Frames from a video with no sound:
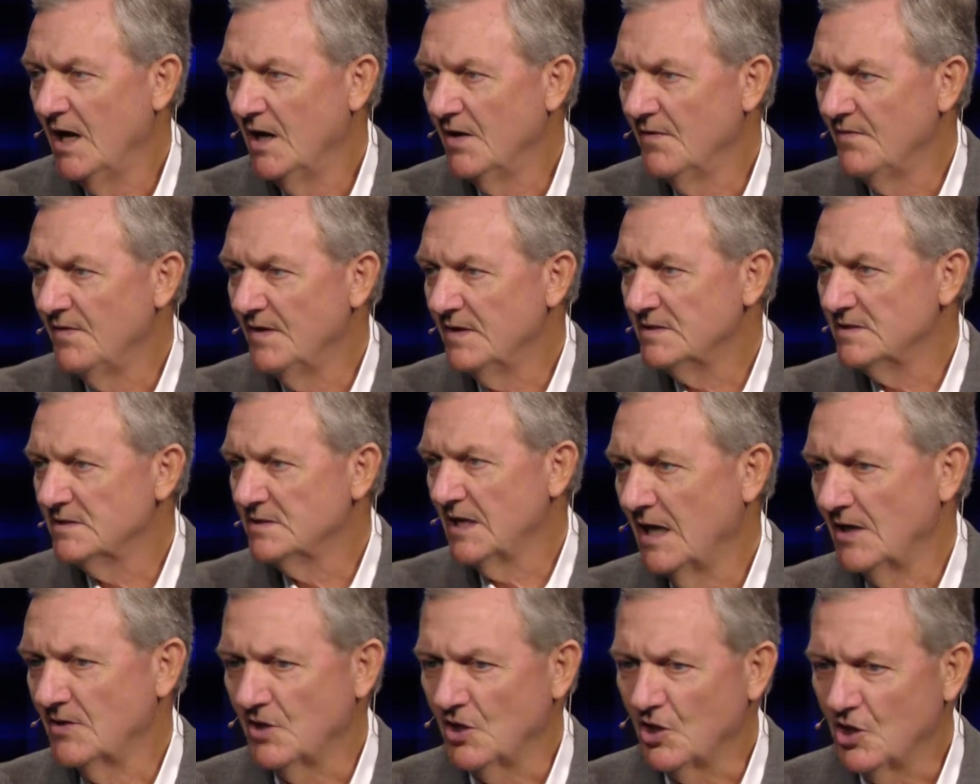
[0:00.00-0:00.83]
This is
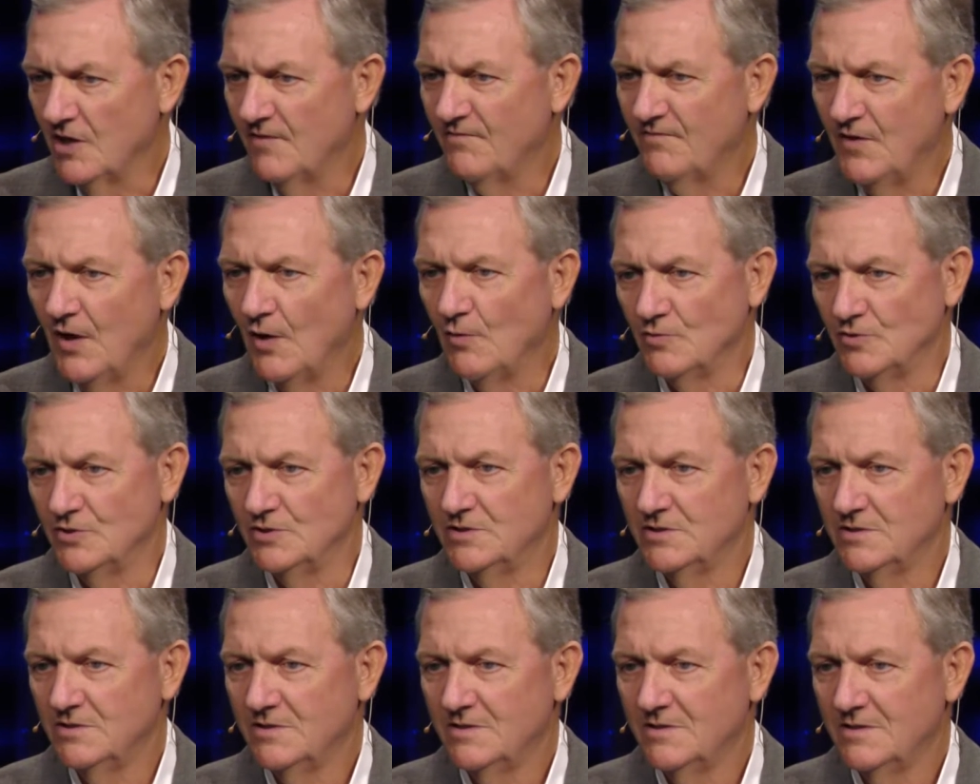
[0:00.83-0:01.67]
the Cliff
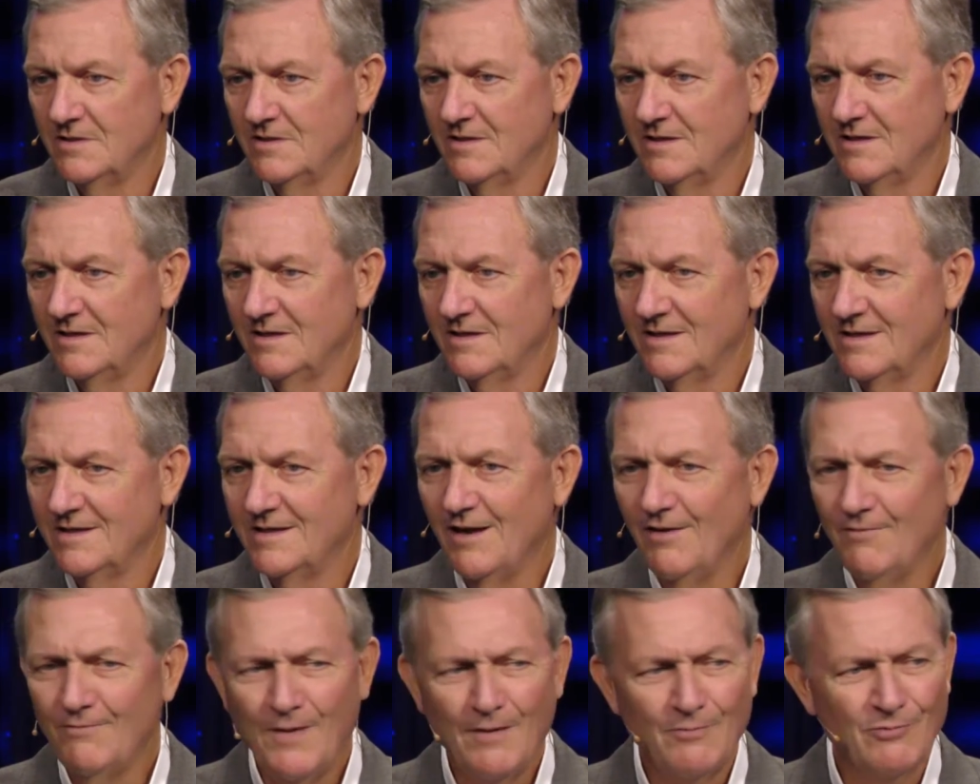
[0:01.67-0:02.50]
Notes.
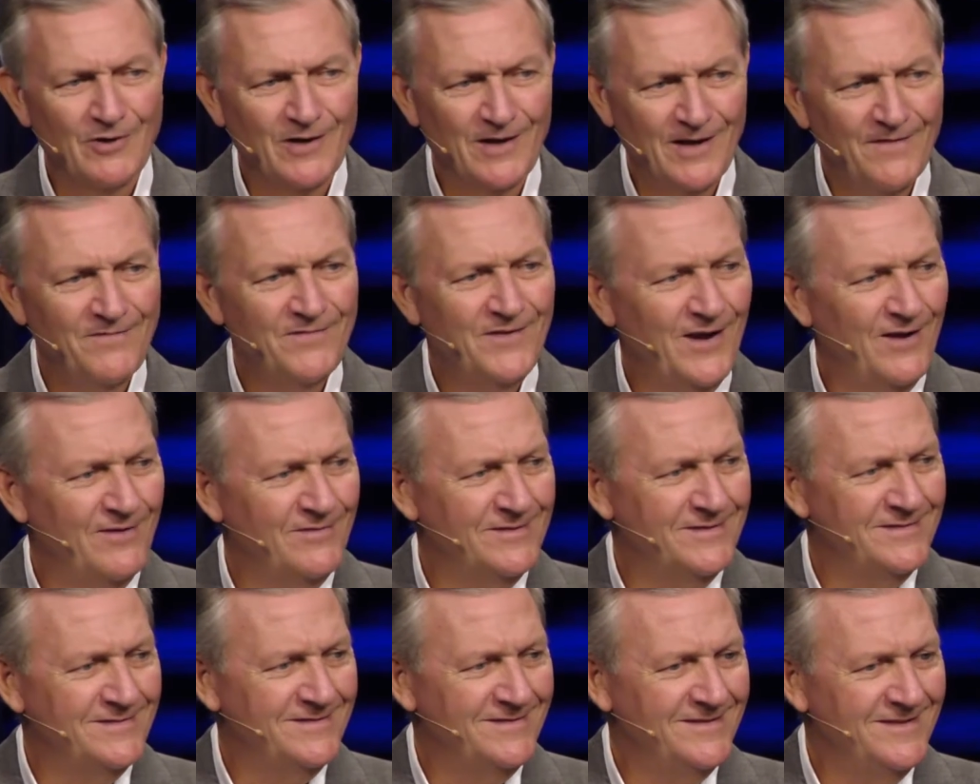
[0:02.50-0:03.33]
Y'all remember Cliff
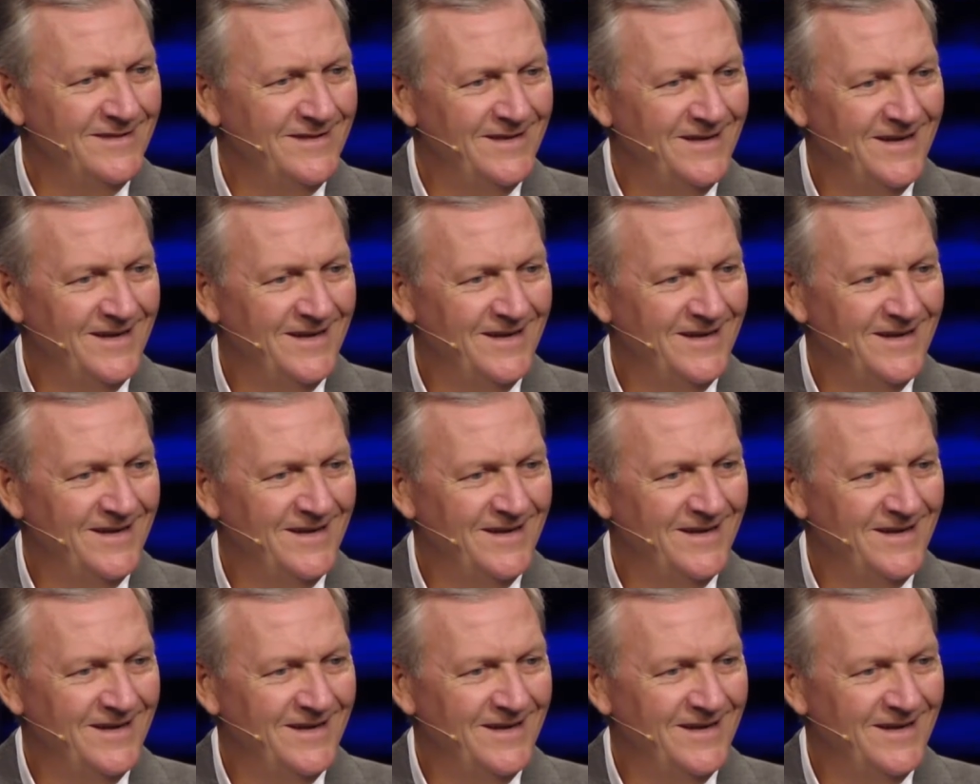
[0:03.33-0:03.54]
Notes?